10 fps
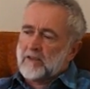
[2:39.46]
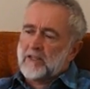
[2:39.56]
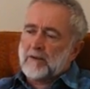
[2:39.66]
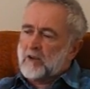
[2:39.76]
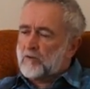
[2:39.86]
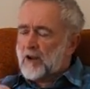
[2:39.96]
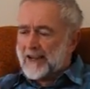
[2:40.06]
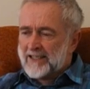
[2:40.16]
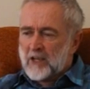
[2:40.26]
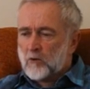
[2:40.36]

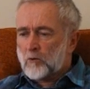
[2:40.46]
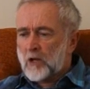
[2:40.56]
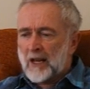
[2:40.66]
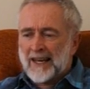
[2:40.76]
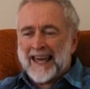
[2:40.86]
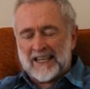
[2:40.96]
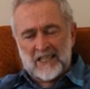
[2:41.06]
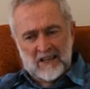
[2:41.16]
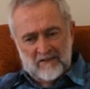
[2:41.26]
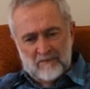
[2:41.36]
democratic or
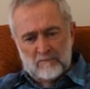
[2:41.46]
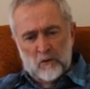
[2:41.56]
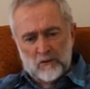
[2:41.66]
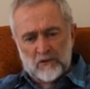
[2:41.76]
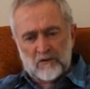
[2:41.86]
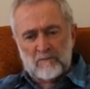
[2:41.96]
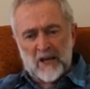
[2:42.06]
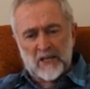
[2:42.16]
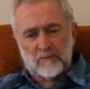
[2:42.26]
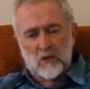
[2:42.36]
collective models of
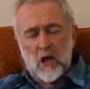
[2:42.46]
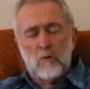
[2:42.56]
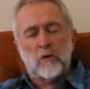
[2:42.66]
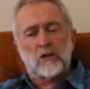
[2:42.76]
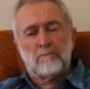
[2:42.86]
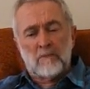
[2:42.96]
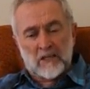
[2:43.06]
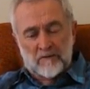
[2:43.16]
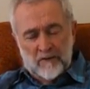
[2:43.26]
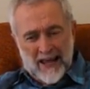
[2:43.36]
management, which are
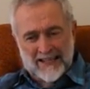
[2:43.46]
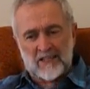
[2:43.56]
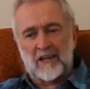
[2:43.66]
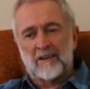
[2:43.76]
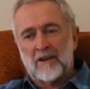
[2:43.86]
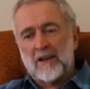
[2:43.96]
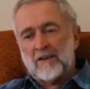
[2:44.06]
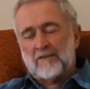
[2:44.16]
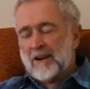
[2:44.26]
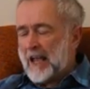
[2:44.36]
much flatter,
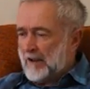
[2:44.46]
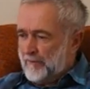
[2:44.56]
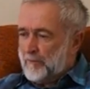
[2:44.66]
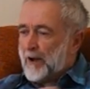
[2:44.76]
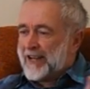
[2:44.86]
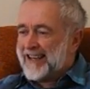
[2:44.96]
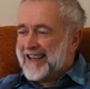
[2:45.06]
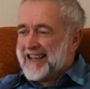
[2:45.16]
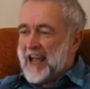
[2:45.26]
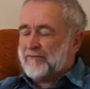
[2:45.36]
where
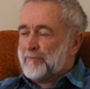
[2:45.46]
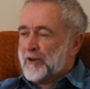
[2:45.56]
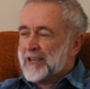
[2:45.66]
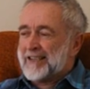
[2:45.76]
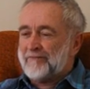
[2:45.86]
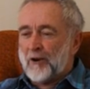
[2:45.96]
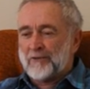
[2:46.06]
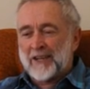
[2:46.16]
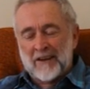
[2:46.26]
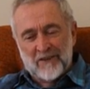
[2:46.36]
everybody's
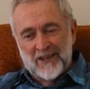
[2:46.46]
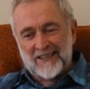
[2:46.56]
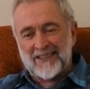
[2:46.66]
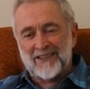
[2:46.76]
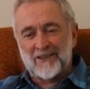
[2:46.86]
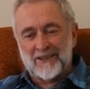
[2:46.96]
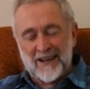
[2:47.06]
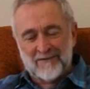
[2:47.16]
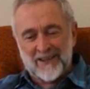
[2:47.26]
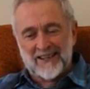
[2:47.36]
involved in every decision, and
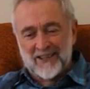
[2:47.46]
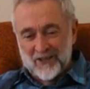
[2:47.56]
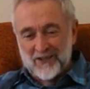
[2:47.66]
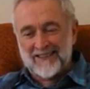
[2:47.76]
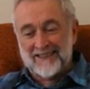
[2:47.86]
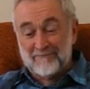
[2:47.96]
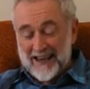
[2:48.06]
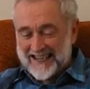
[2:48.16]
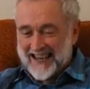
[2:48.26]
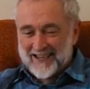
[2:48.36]
every decision may
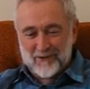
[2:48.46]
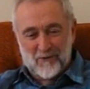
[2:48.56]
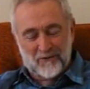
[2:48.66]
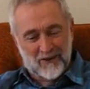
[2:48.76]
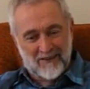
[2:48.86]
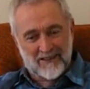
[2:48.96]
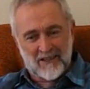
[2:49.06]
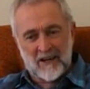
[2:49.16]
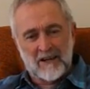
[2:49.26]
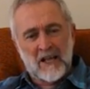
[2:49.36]
take an awful long
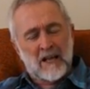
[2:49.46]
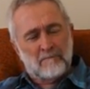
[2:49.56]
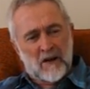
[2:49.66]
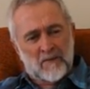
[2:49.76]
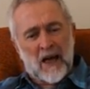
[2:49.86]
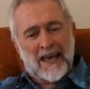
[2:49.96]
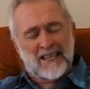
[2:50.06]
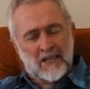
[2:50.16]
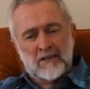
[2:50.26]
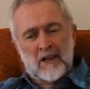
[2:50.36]
time. But that
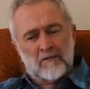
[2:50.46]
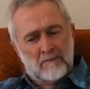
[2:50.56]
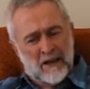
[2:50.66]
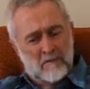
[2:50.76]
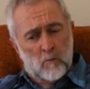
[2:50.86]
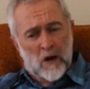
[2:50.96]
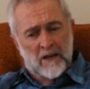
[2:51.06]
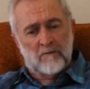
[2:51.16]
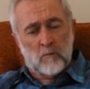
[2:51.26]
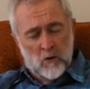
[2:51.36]
is another way
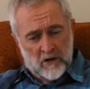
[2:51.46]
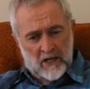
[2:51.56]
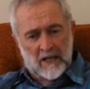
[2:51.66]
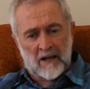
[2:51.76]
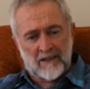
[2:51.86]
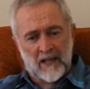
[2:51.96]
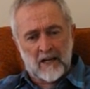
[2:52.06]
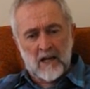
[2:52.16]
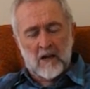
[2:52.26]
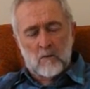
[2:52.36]
of working, I
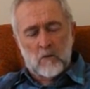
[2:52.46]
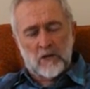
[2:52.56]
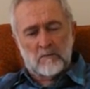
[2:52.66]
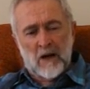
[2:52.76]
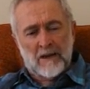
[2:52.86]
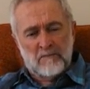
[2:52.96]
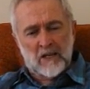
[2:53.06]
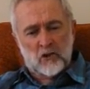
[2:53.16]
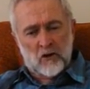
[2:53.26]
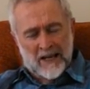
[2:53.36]
think, which may be
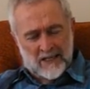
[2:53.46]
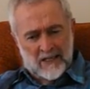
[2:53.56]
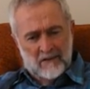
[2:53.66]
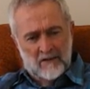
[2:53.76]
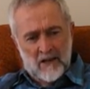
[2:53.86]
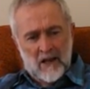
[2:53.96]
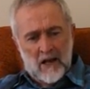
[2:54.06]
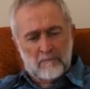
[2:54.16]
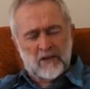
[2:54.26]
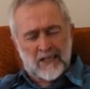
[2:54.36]
attractive,
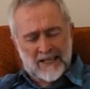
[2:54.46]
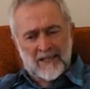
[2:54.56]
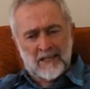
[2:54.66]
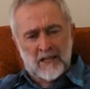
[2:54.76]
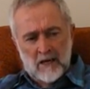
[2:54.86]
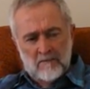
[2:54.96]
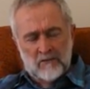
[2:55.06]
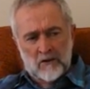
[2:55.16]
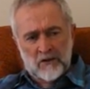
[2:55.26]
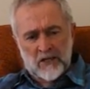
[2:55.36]
particularly to young
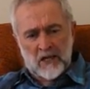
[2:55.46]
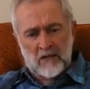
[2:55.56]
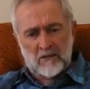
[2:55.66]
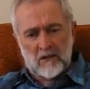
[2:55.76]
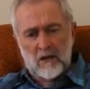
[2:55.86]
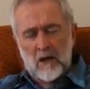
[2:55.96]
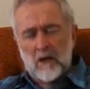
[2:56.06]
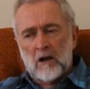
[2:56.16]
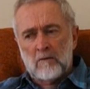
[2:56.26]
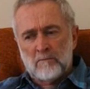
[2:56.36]
volunteers
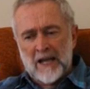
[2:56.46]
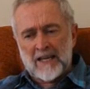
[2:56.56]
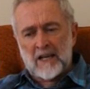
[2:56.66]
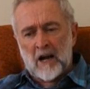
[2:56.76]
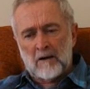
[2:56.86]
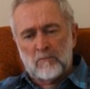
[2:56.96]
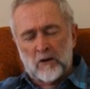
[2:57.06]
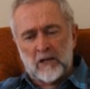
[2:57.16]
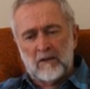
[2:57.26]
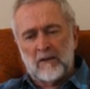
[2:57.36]
who may come
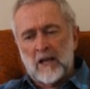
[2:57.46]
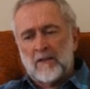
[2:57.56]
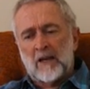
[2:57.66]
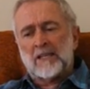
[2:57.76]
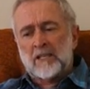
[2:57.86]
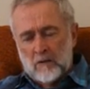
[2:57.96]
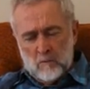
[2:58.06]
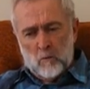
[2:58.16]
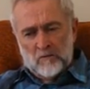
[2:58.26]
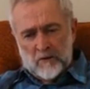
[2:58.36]
looking, they
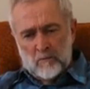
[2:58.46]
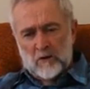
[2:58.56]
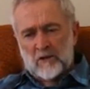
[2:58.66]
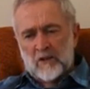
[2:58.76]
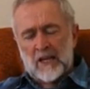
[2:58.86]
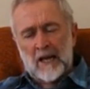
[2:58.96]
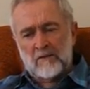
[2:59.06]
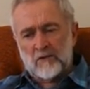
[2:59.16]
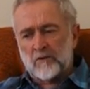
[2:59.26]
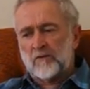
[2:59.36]
don't want to work at the
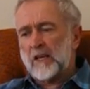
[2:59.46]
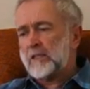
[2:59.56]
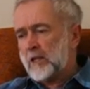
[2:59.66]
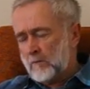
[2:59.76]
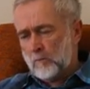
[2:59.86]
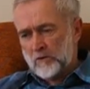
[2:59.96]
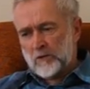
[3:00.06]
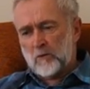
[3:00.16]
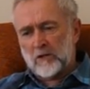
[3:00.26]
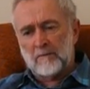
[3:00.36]
council, they don't want
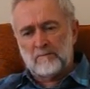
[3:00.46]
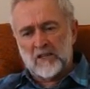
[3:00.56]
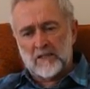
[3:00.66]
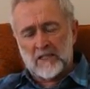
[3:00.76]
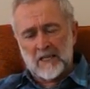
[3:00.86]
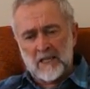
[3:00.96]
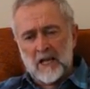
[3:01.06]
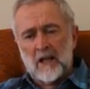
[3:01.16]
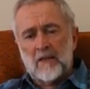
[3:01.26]
to work in businesses,